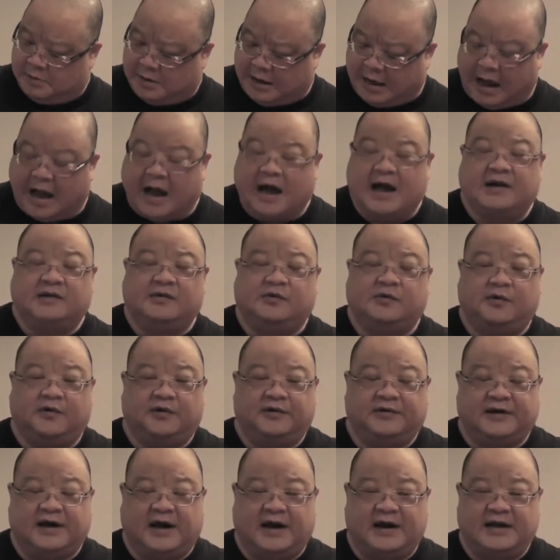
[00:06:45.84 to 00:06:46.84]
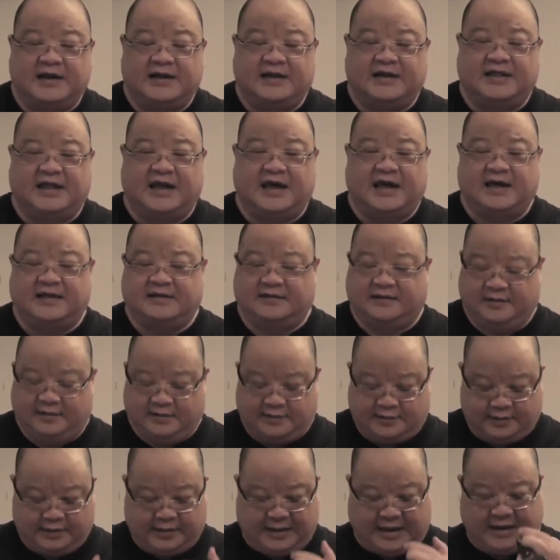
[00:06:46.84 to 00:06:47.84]
contours cut into the
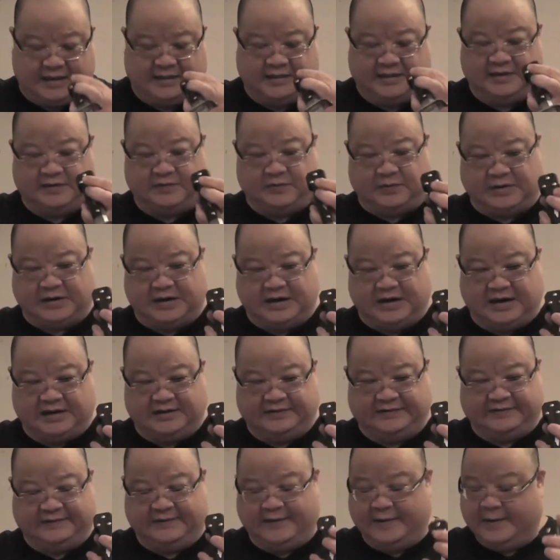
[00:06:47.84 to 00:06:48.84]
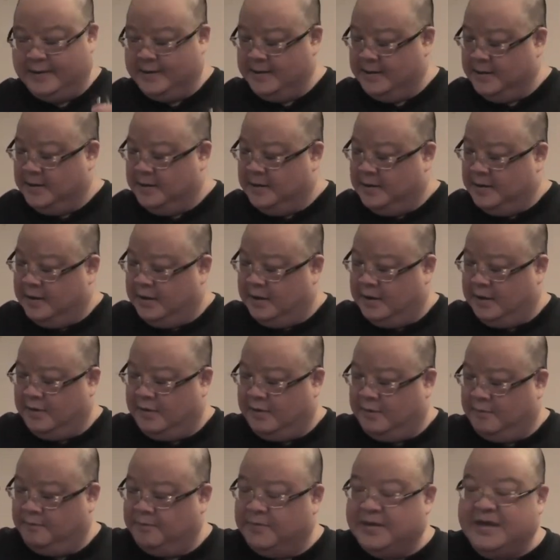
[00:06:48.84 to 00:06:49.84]
handle like this one does.
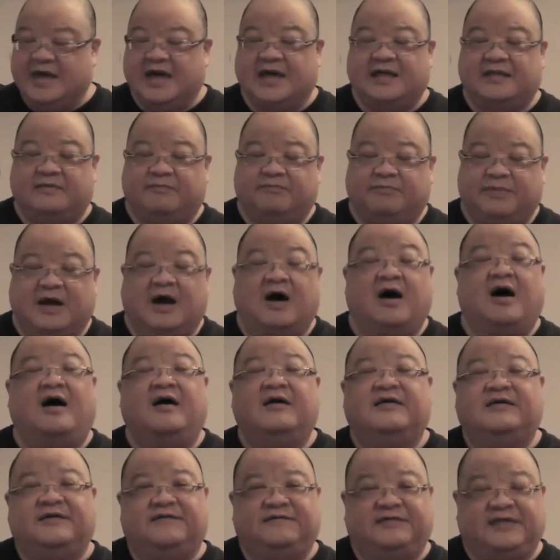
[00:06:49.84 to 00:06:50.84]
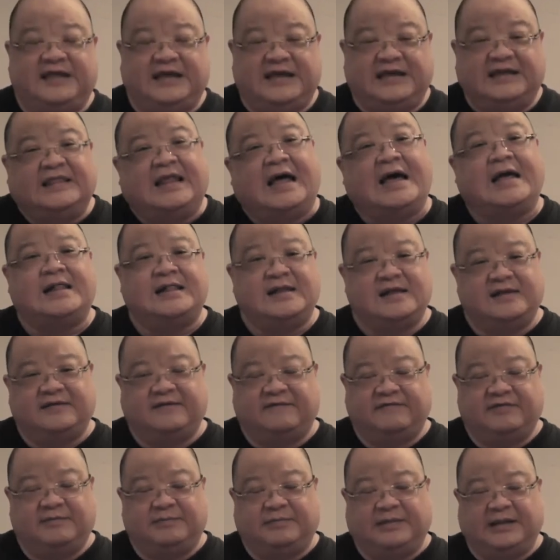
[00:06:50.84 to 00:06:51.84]
But yet, because of the
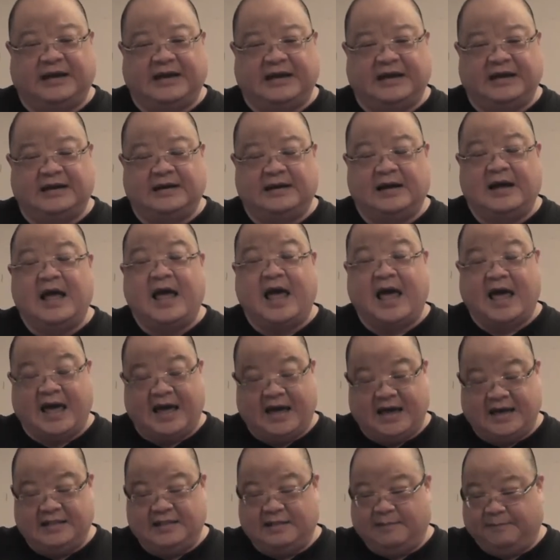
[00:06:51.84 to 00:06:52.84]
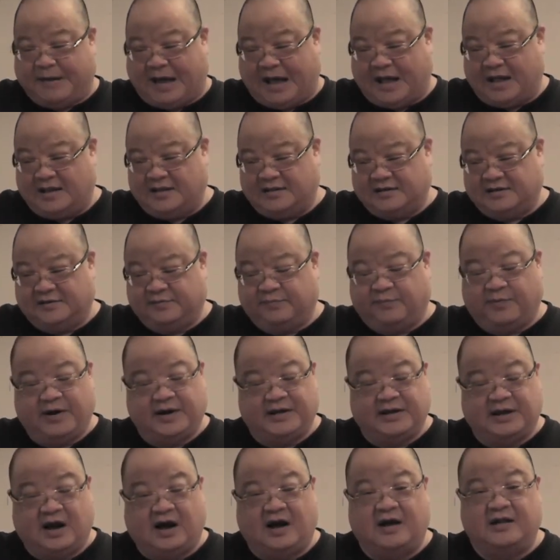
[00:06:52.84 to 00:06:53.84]
lightness of the blade and the balance
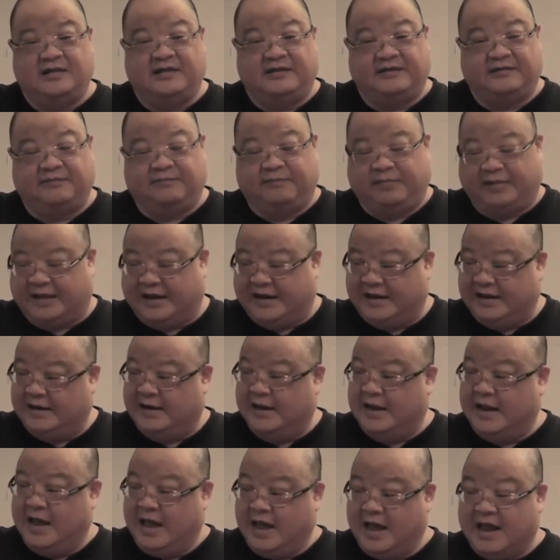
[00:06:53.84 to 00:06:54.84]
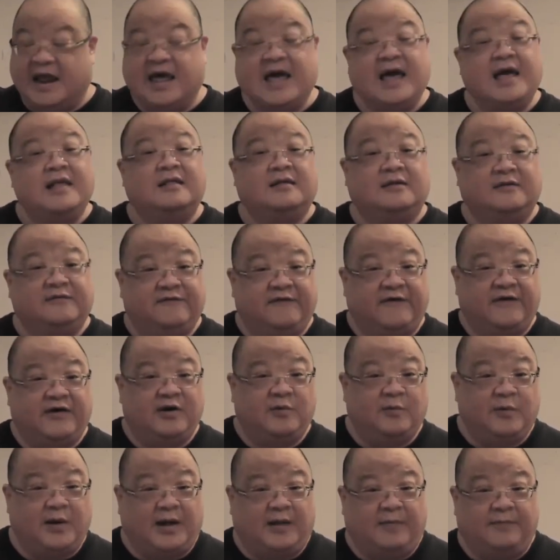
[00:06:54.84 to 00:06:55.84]
point on this blade, it handles
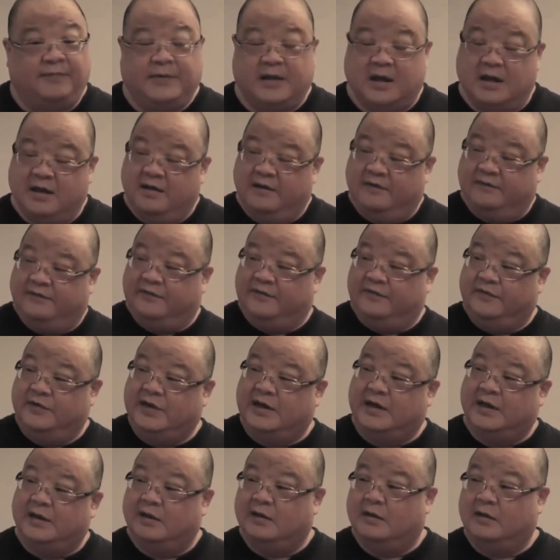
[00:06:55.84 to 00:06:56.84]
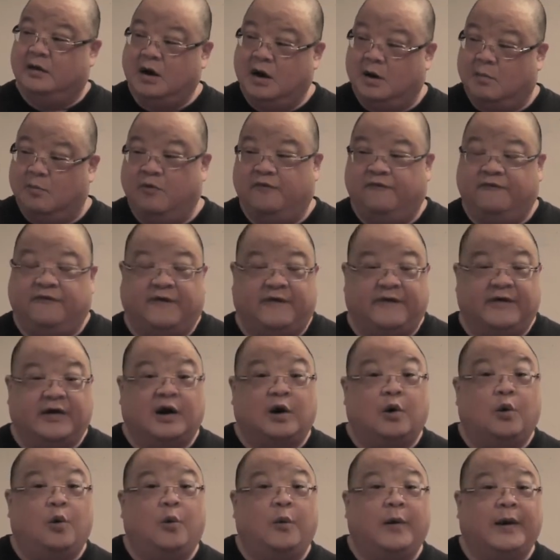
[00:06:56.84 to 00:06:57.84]
very well. So you can, move very
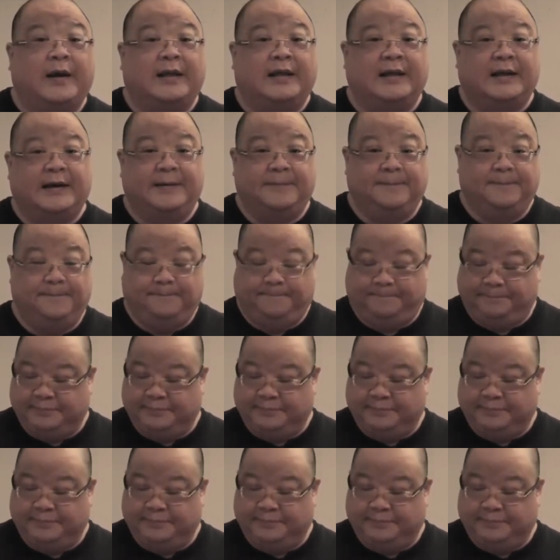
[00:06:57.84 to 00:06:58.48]
quickly.